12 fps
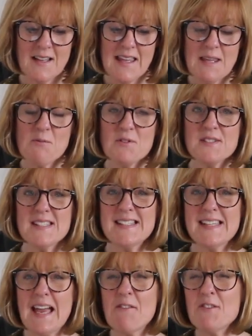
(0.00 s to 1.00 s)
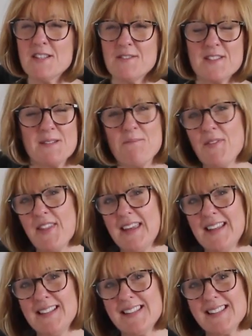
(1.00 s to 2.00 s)
He wants us to get rid of some
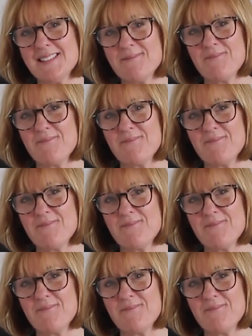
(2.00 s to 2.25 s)
things.